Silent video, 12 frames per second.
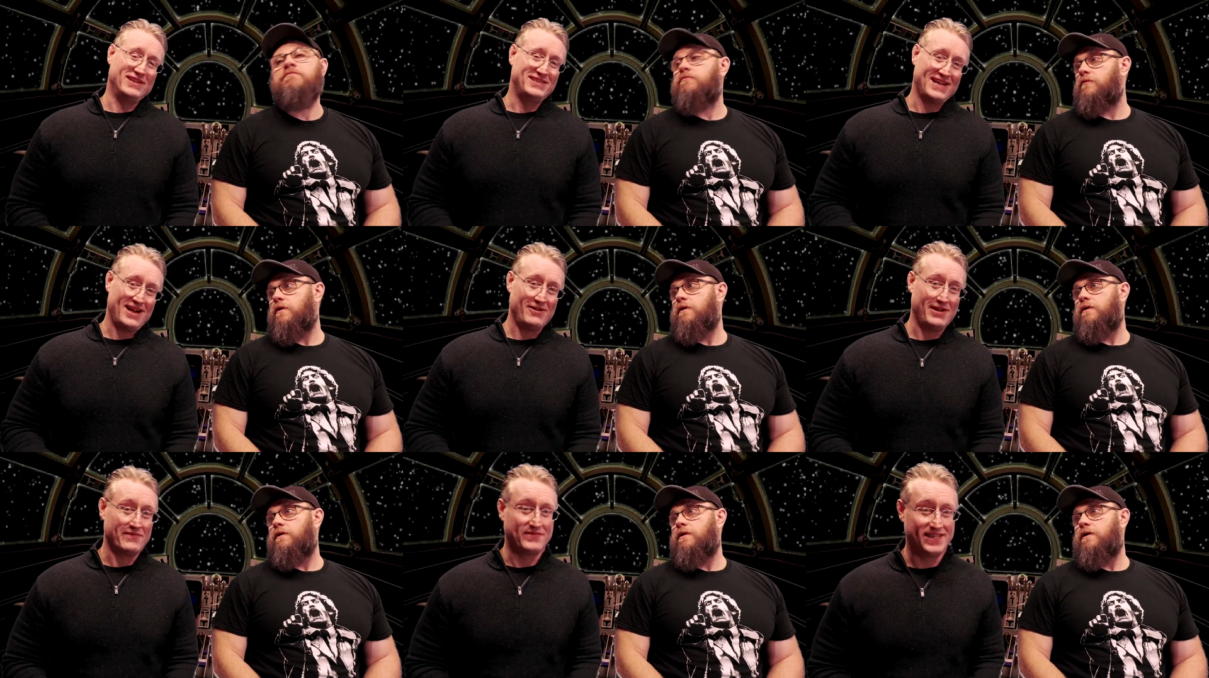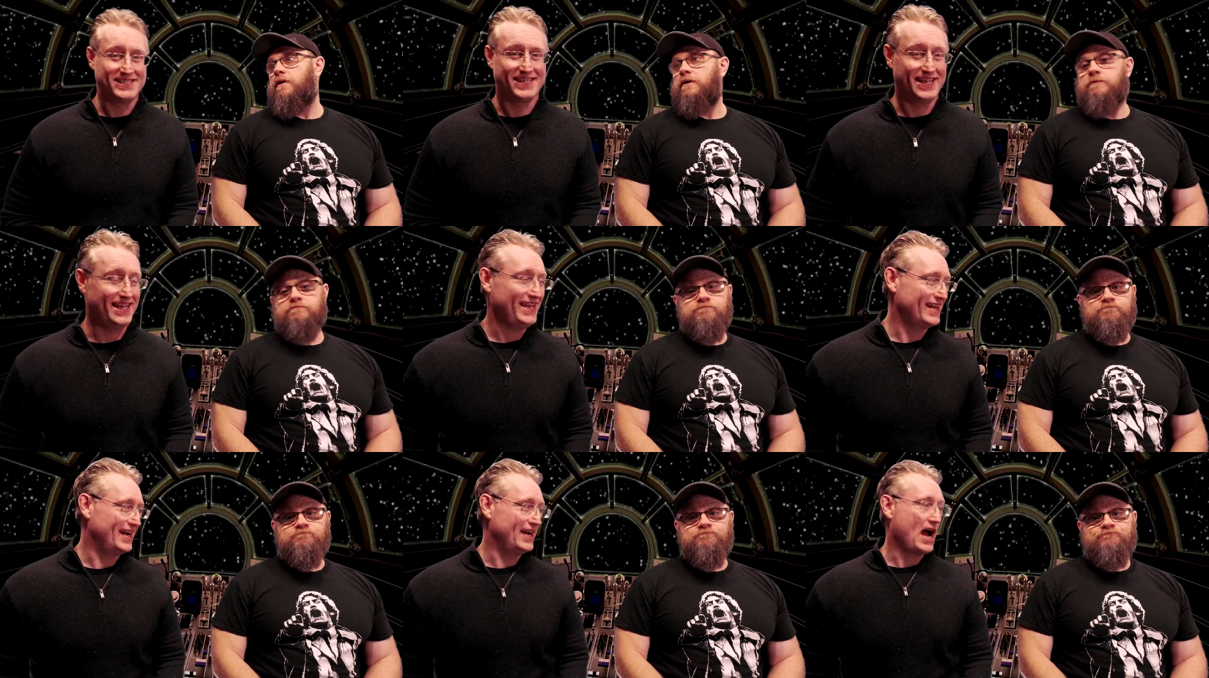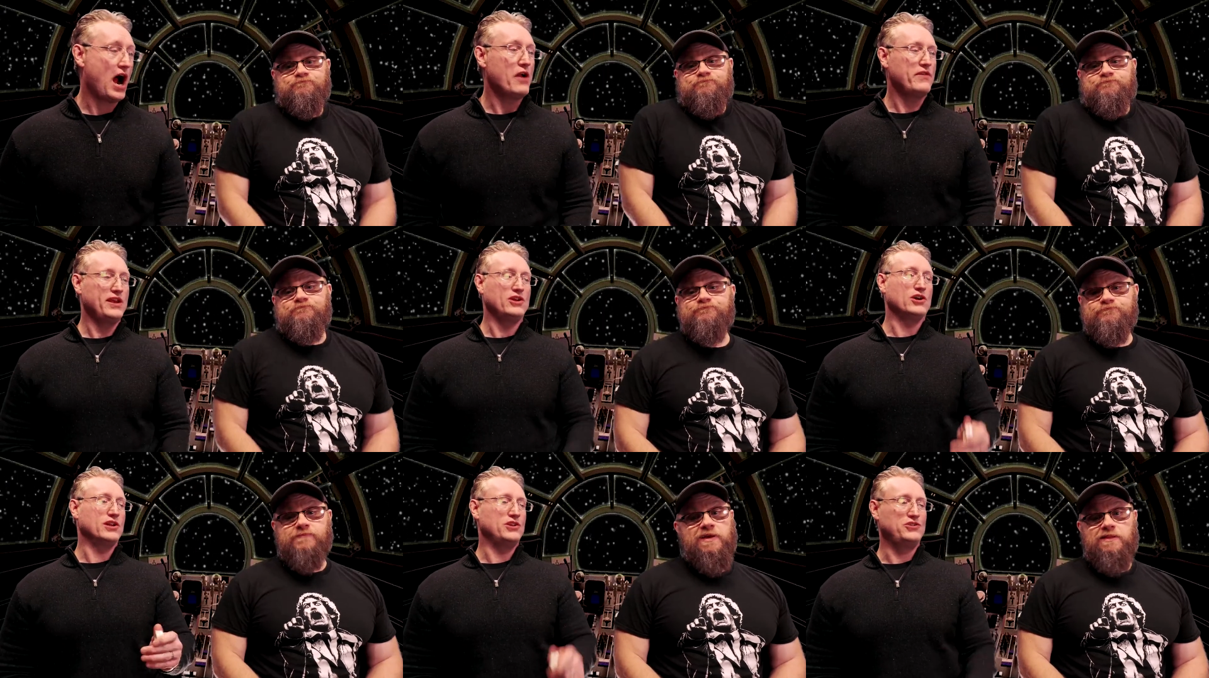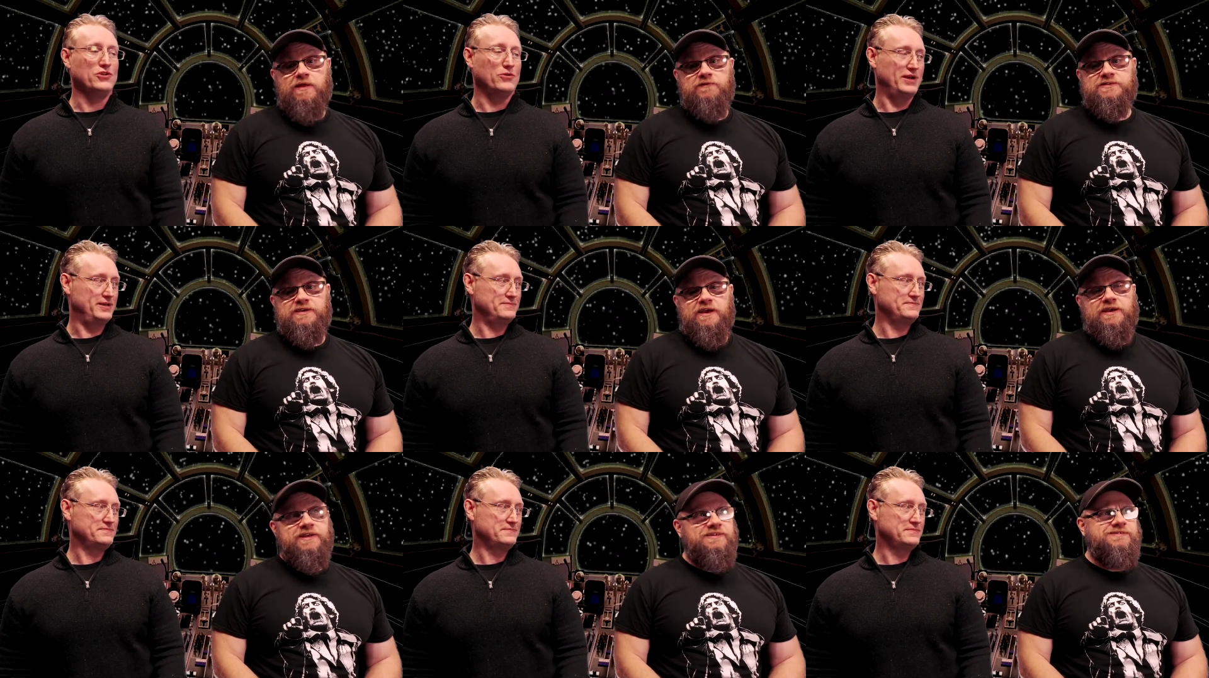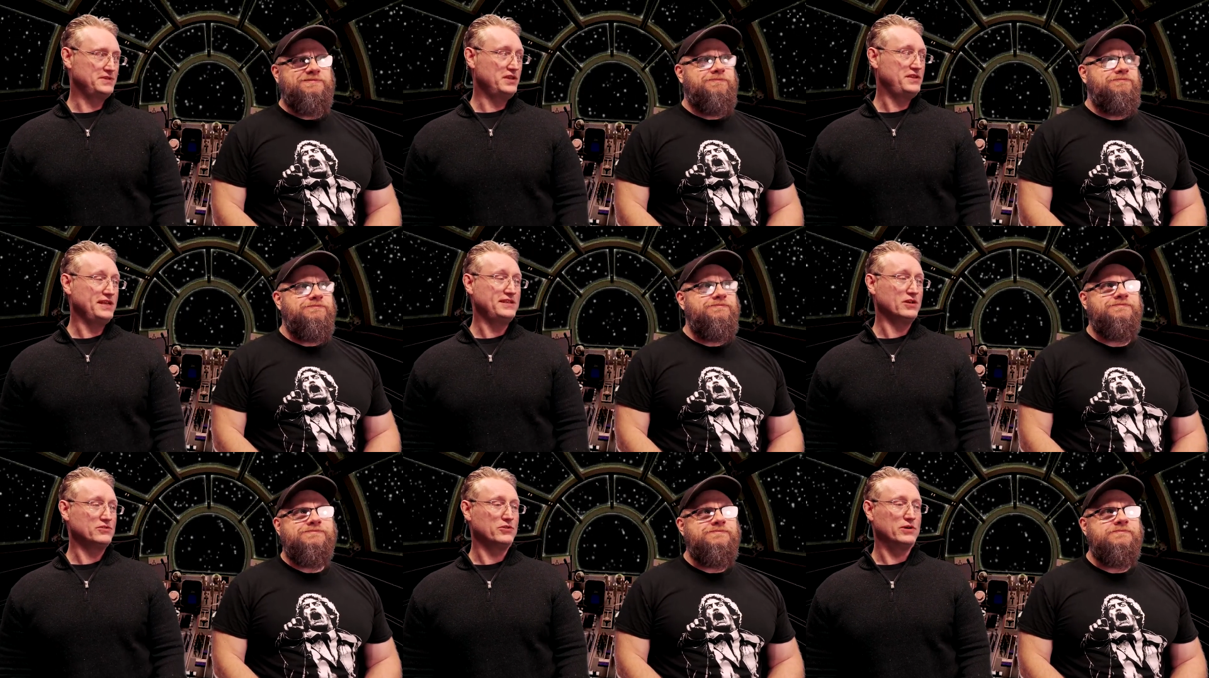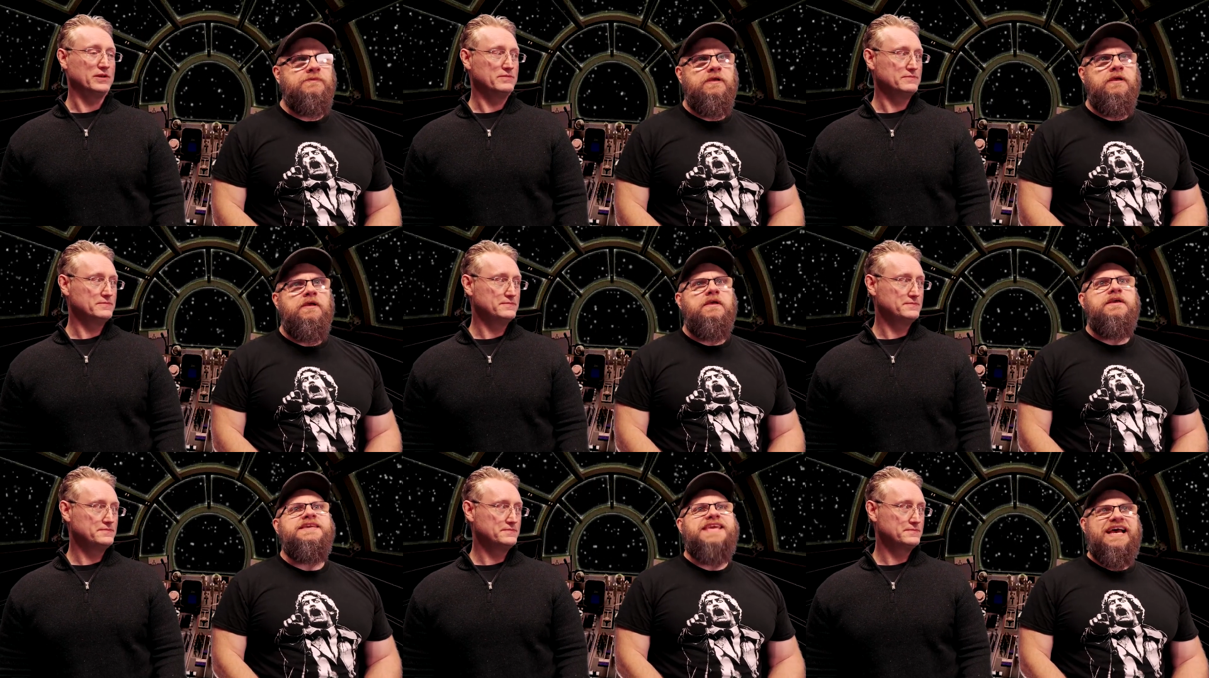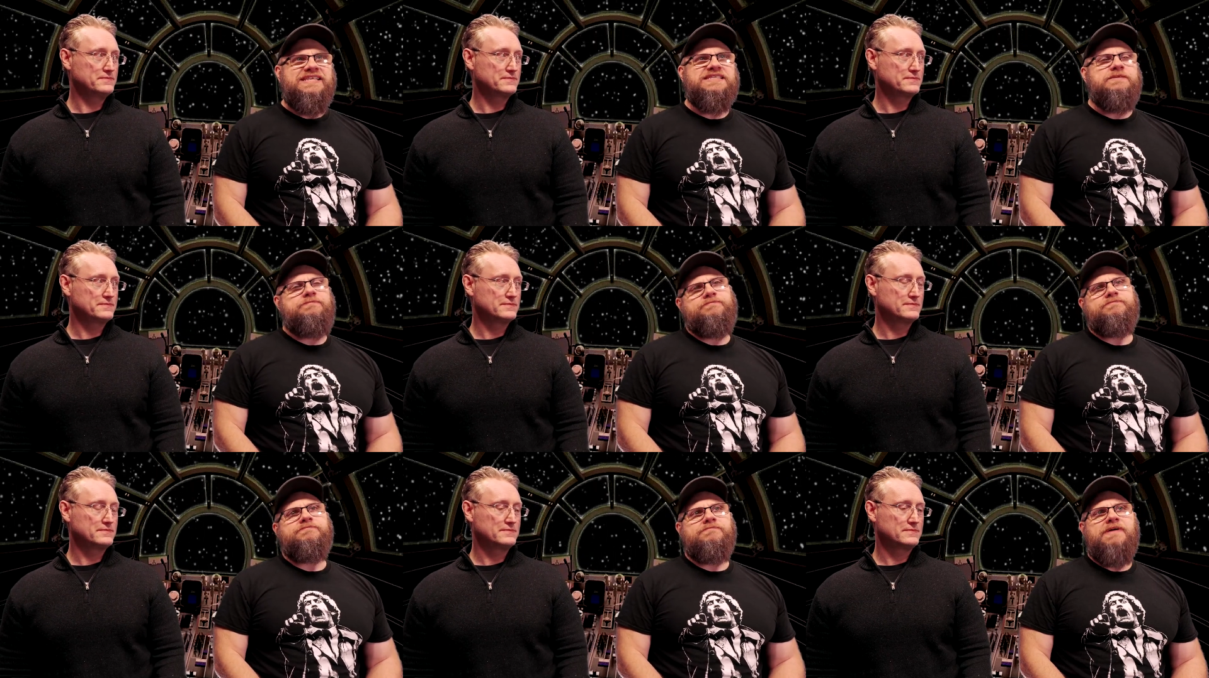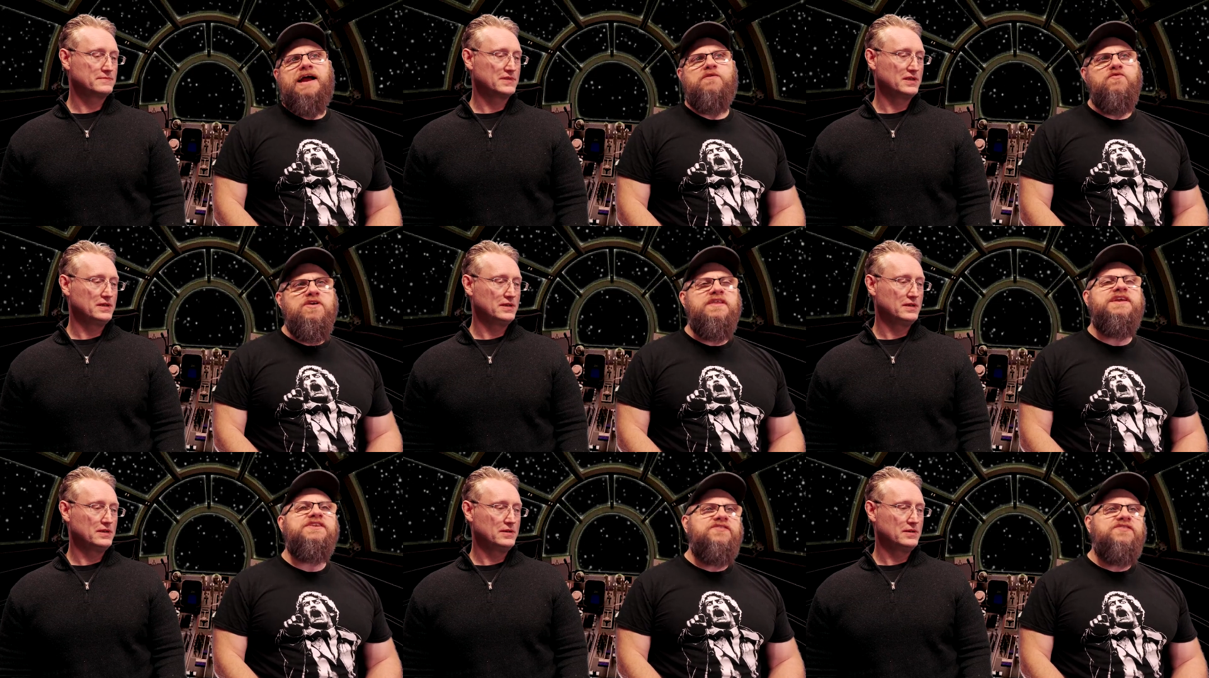Speaker 1: an entire ethnicity, uh, are they going to do it? Do you think they'll do it? Yes, I really